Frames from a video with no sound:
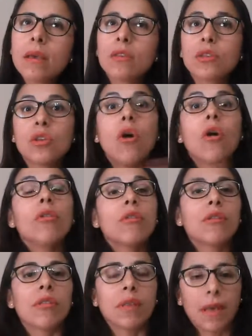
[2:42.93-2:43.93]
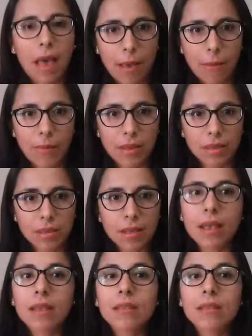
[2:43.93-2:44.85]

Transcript: this other thing happens.